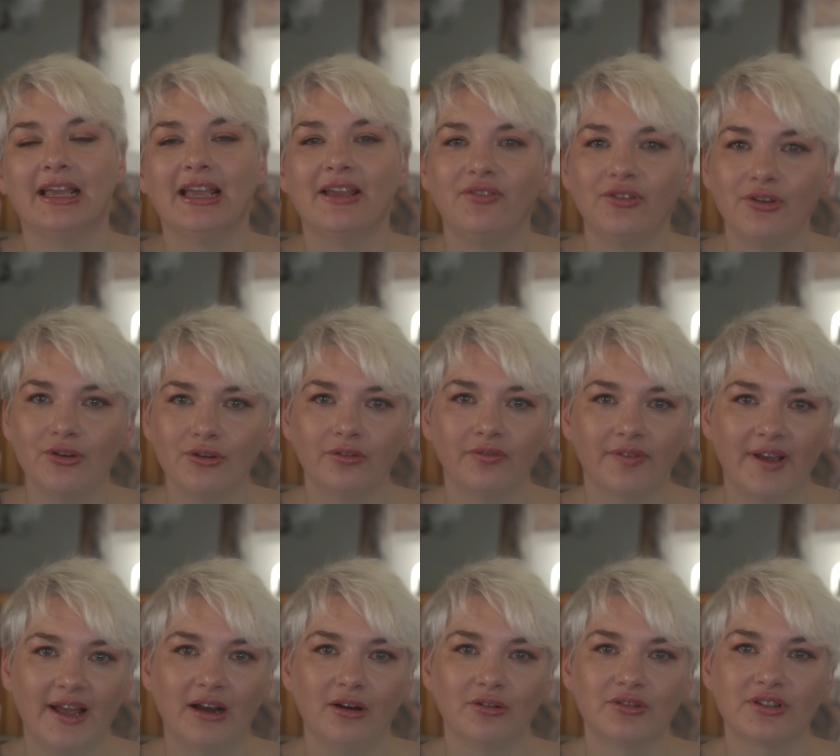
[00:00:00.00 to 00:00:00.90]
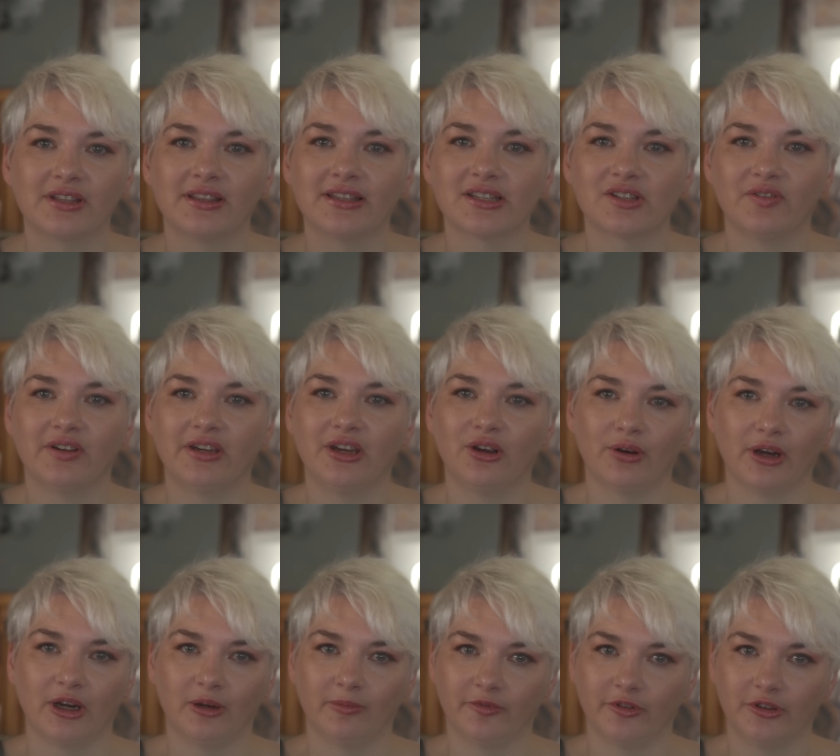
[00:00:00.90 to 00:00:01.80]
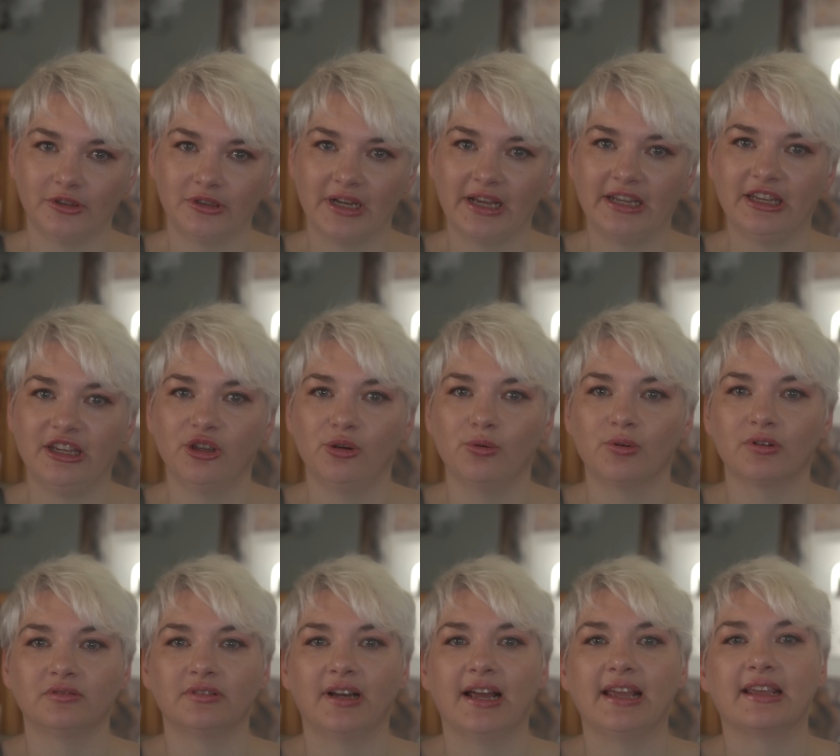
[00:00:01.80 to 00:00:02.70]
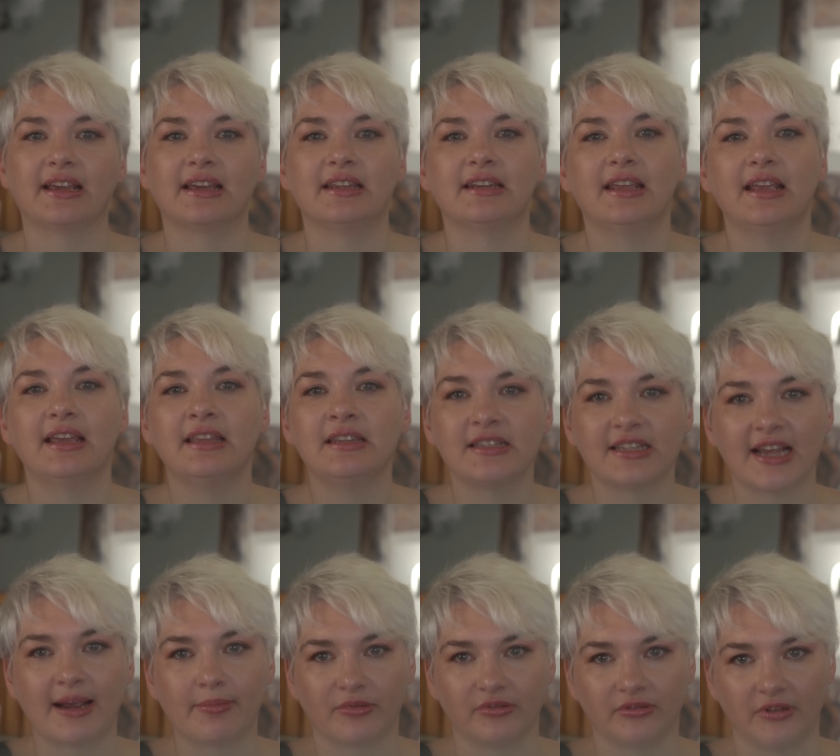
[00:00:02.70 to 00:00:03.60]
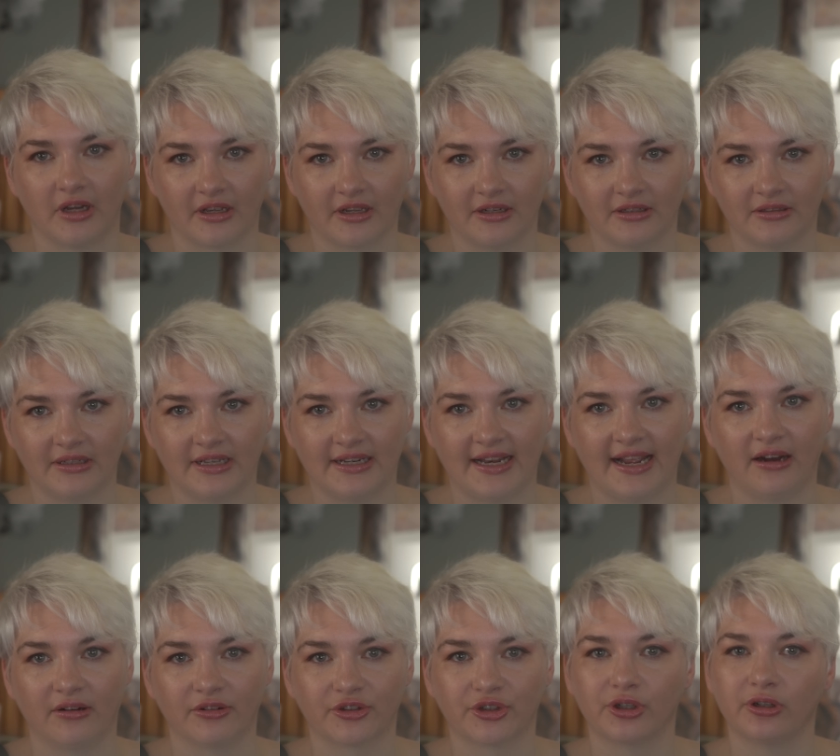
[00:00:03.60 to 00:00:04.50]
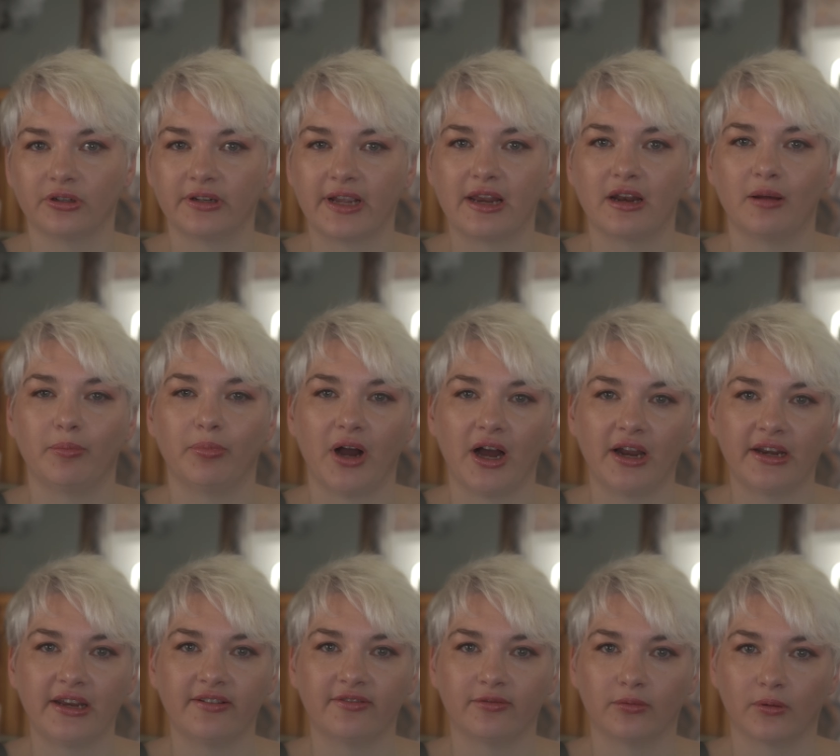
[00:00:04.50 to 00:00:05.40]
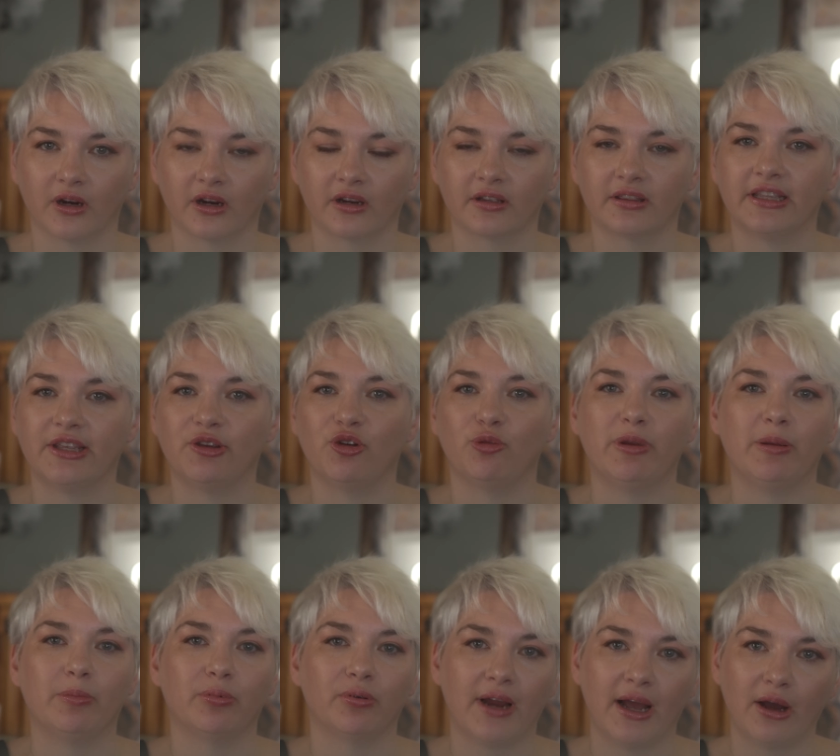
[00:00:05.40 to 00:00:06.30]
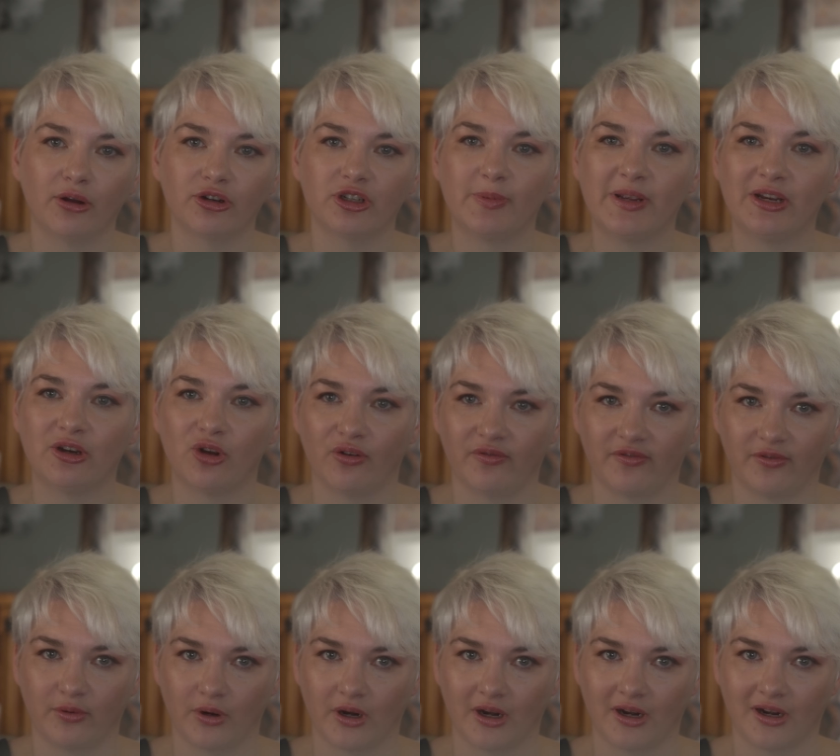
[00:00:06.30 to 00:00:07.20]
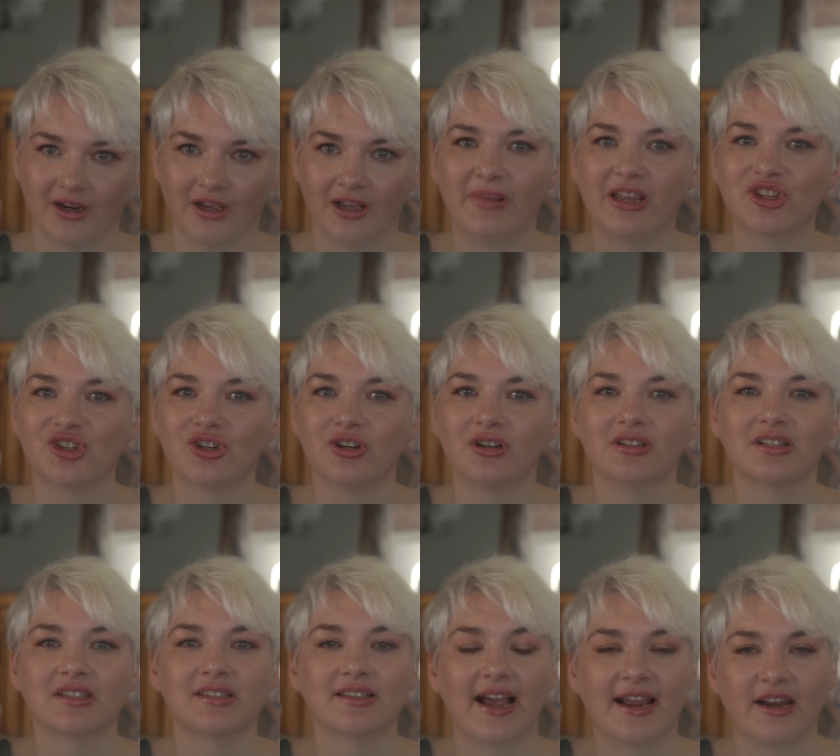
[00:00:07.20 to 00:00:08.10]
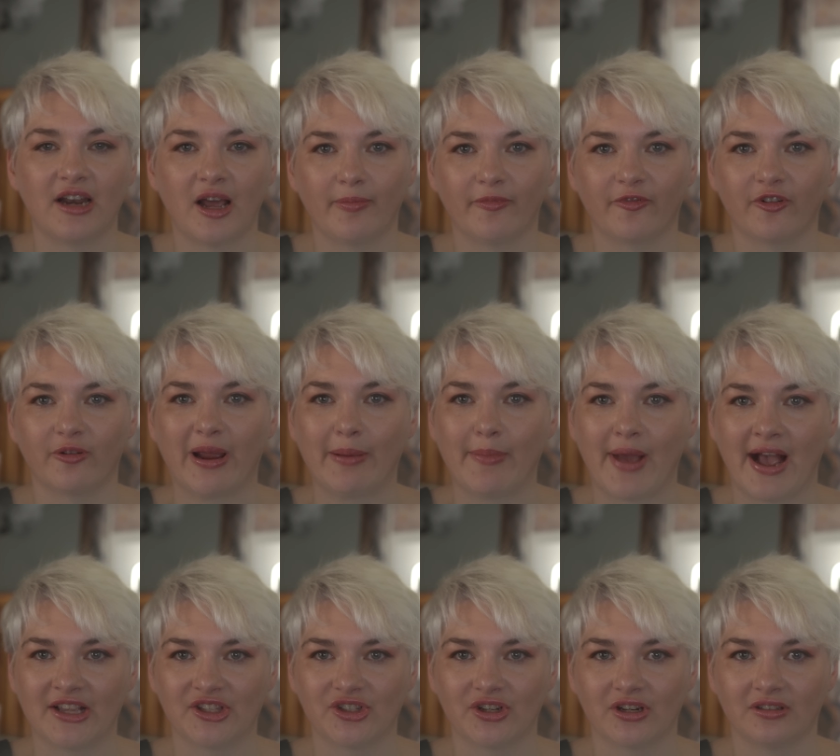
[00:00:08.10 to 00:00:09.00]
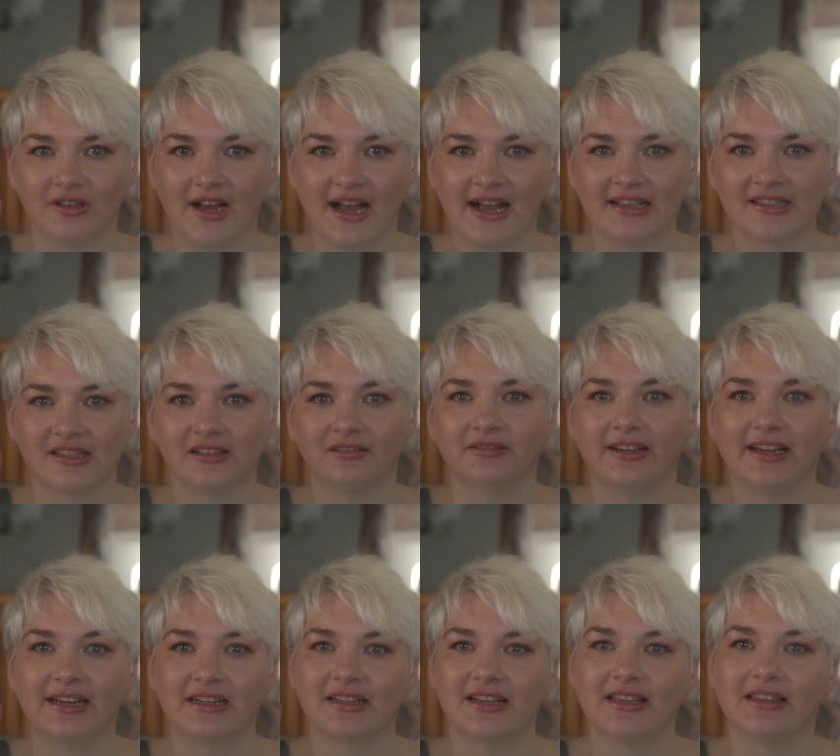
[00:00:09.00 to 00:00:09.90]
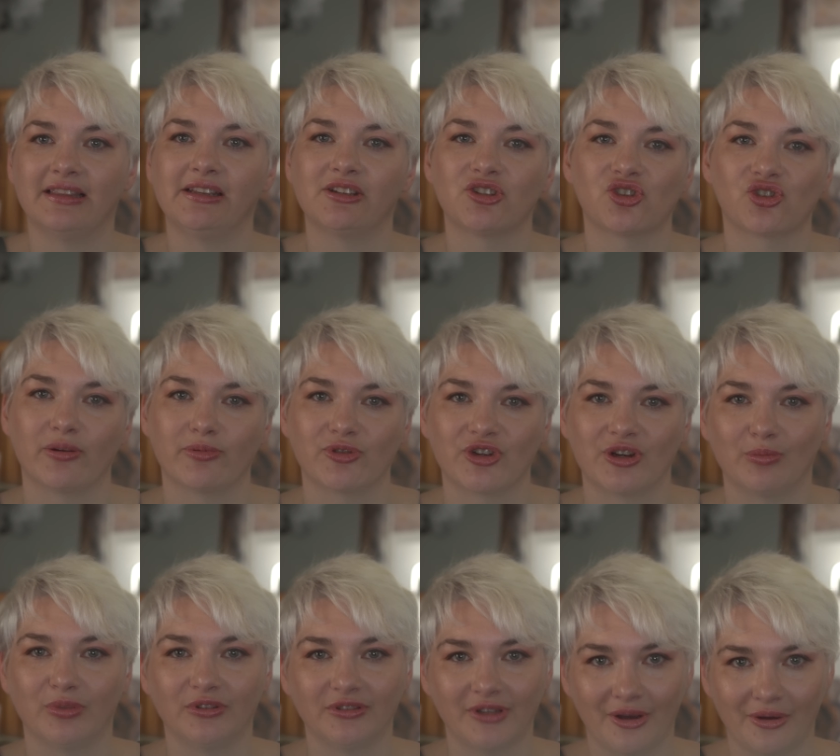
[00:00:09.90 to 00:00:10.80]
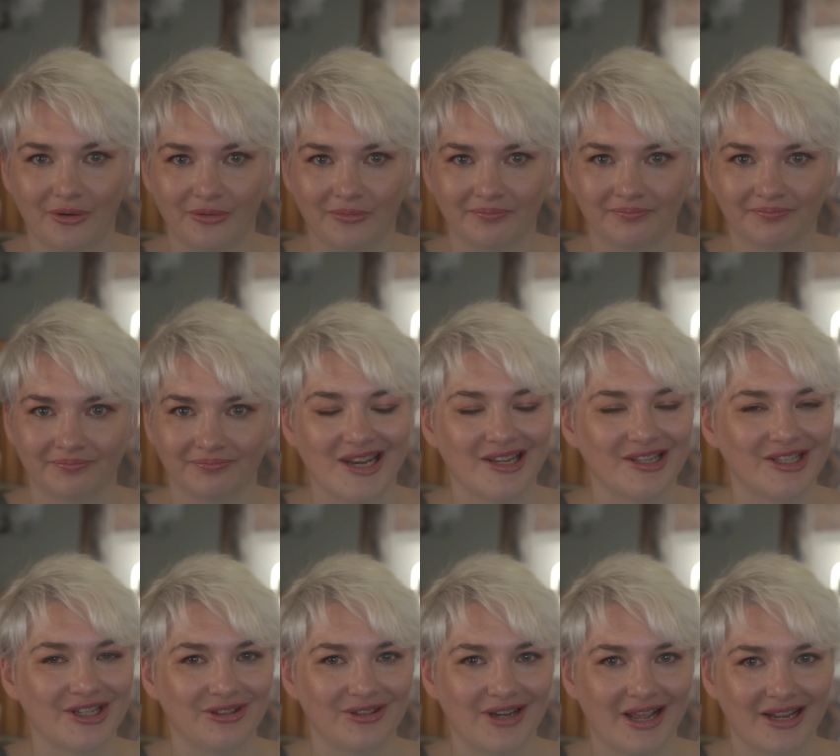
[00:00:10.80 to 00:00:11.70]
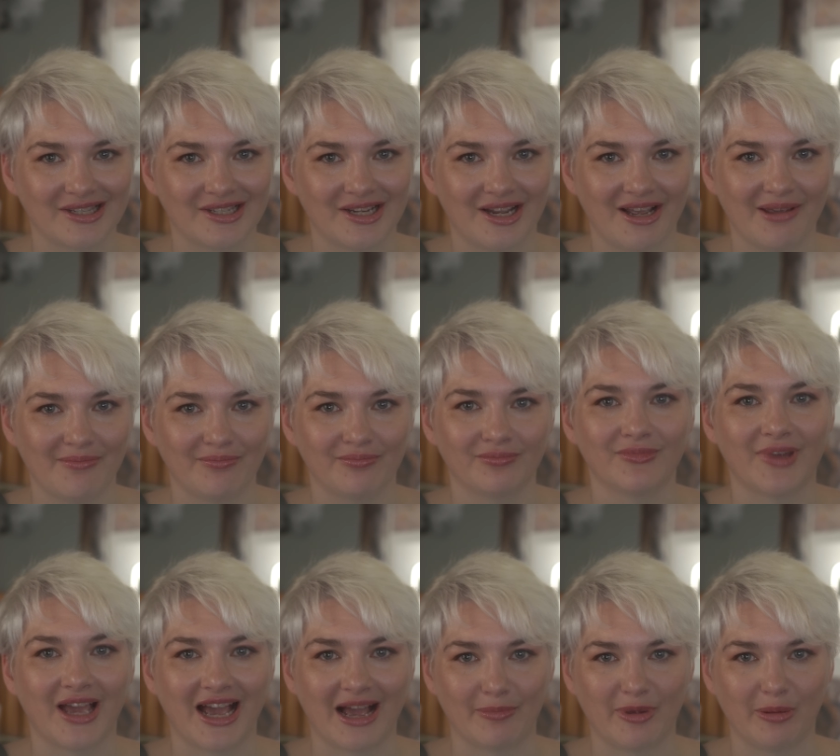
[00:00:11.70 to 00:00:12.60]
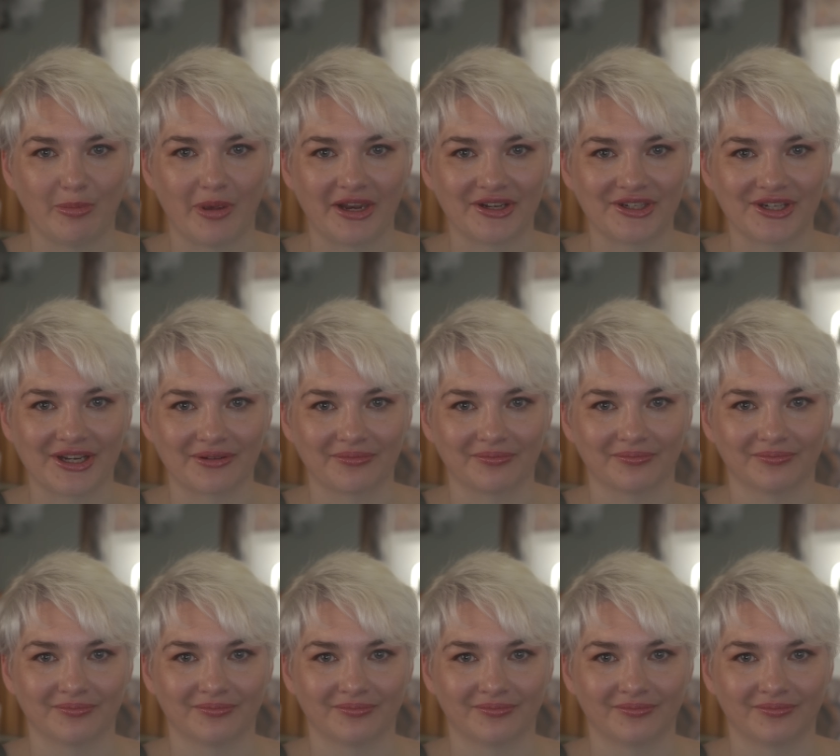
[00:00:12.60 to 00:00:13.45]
If you found this video helpful and you would like an in-depth look at how to create a body of work that you would be proud to be known for, make sure to sign up for my masterclass linked in the description below. And until next time, happy painting.